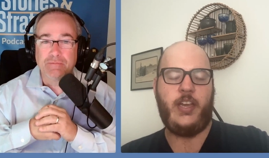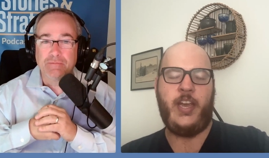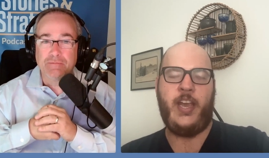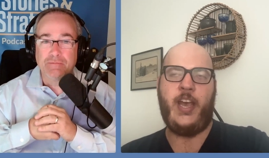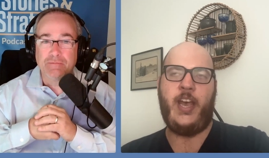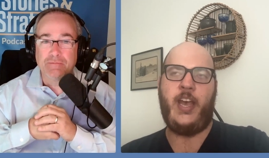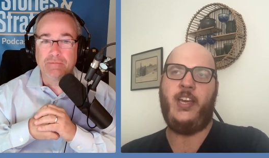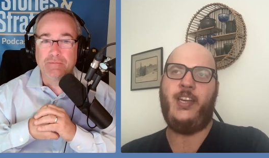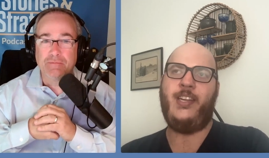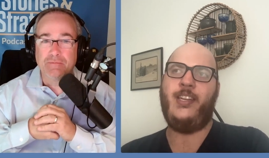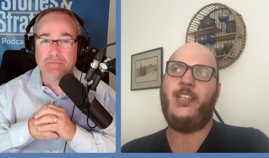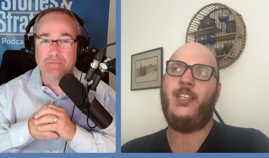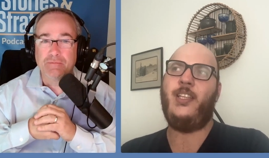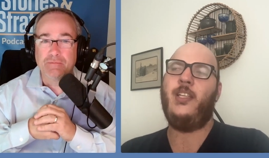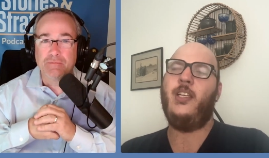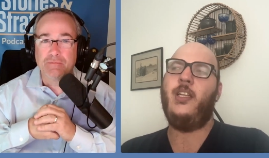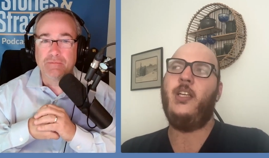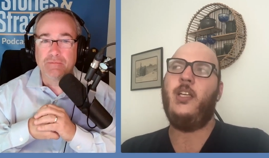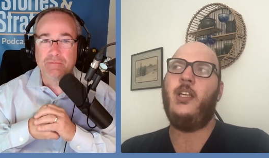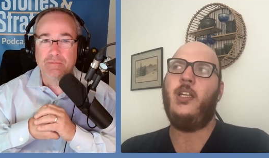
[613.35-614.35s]
Speaker 1: And
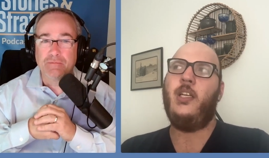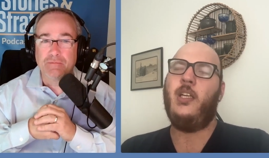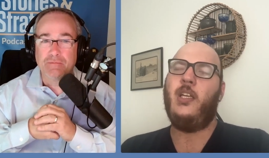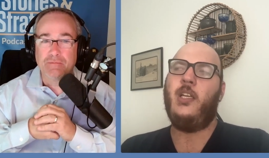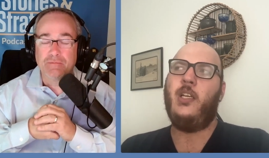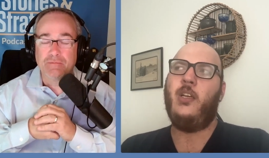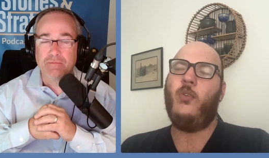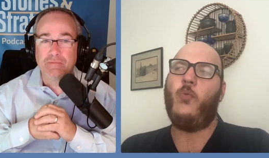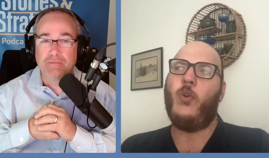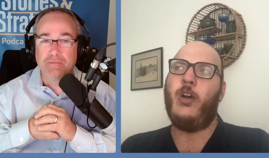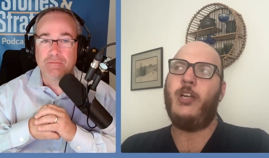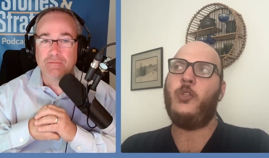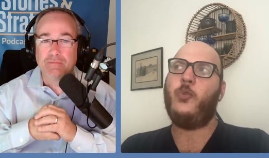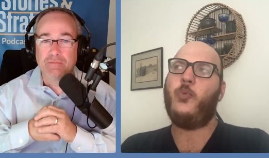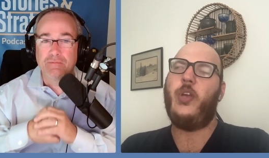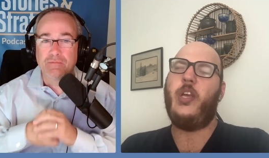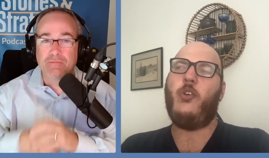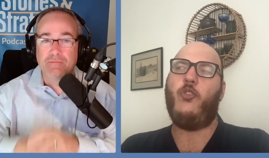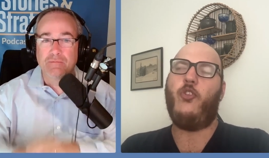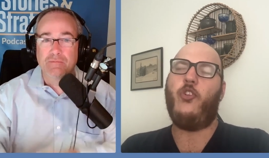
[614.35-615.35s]

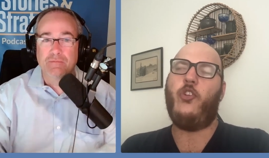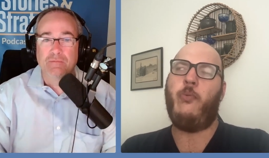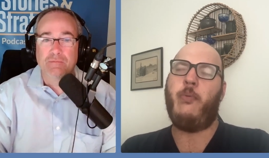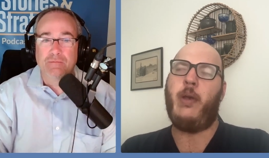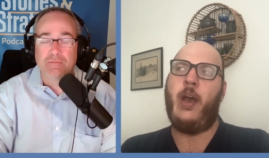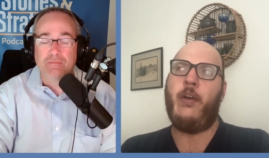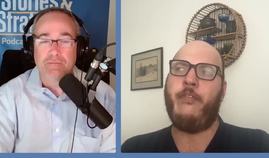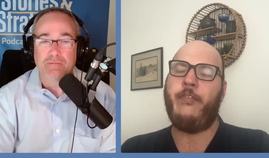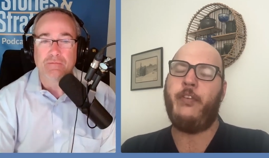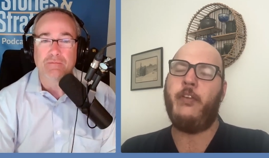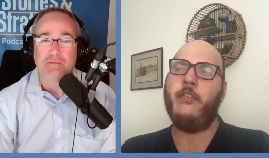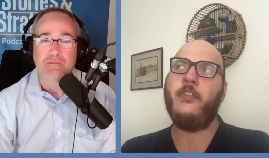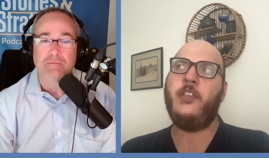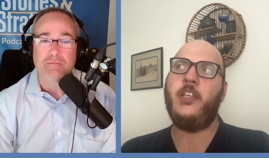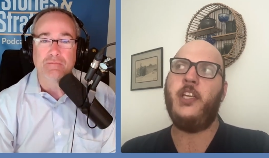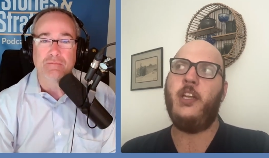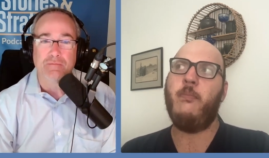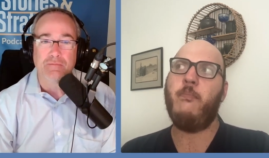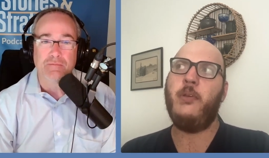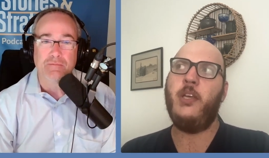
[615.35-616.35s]
once we grew to about
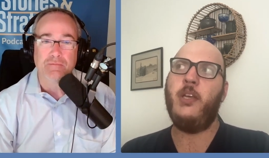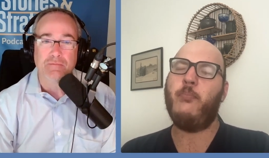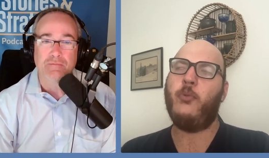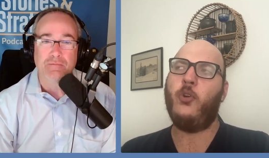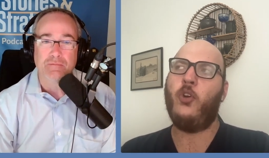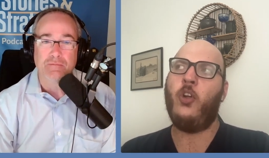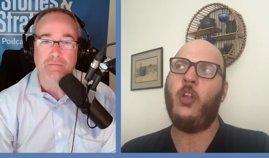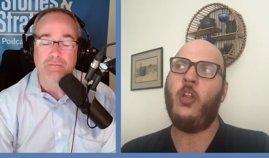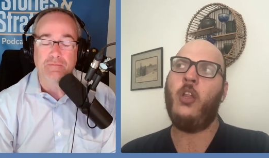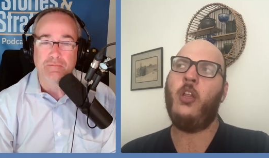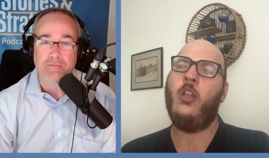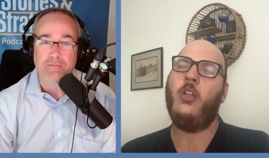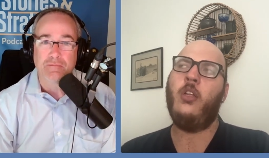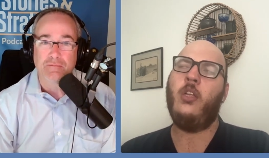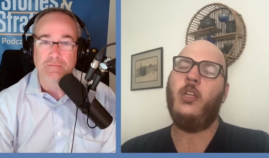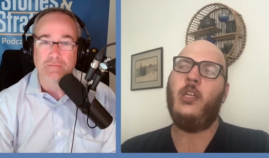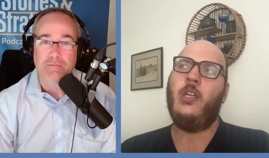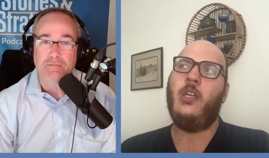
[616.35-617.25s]
15 people,